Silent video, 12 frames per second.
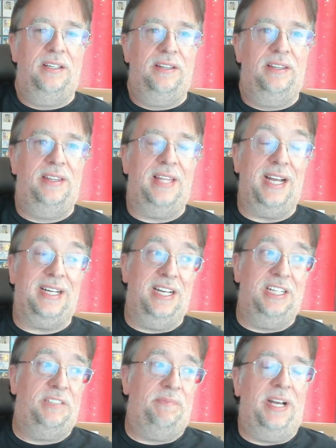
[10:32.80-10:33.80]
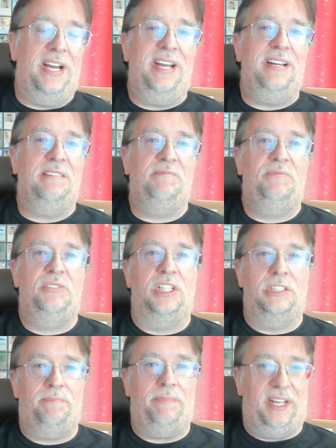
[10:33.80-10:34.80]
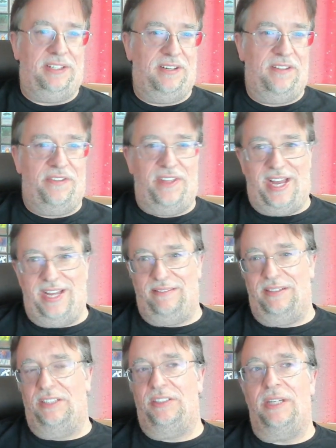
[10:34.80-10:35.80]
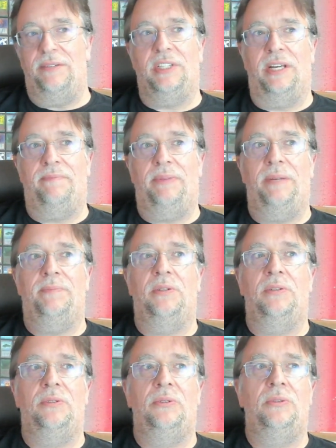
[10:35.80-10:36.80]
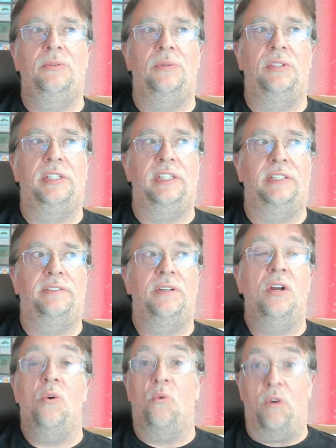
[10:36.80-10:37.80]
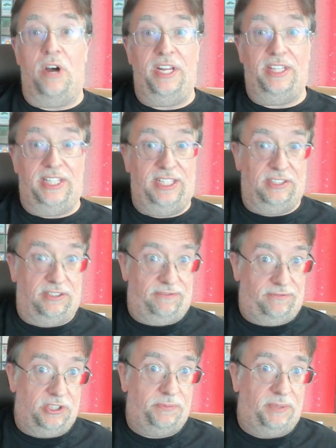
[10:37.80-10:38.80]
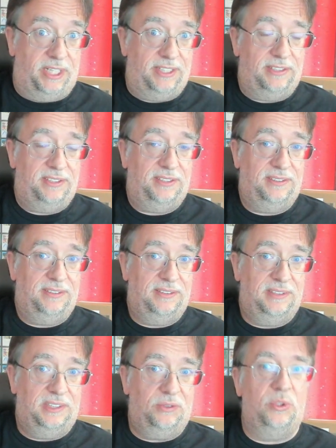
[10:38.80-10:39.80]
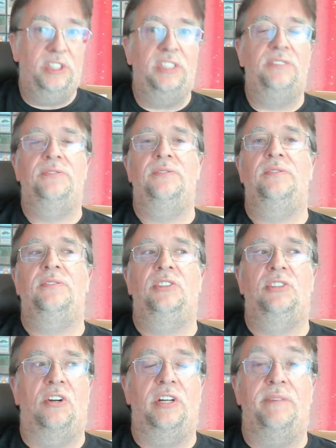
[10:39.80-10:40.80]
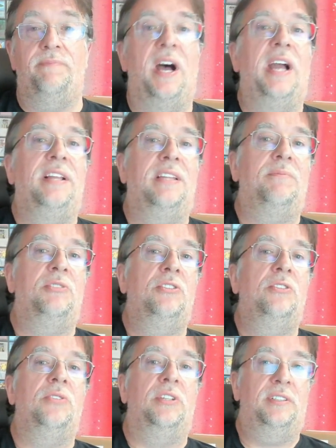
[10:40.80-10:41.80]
that kind of spike, just based on that, it seems like people who would have wanted these in the first place would have started buying them sooner.